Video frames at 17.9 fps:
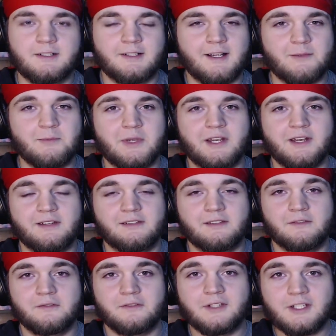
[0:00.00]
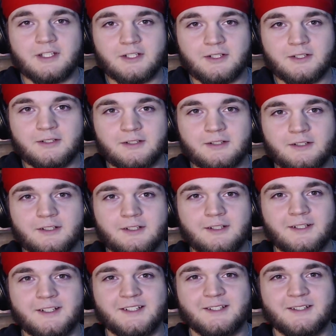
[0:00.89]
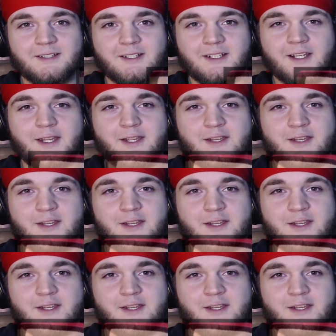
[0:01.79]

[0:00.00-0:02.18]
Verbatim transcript: I made a severe and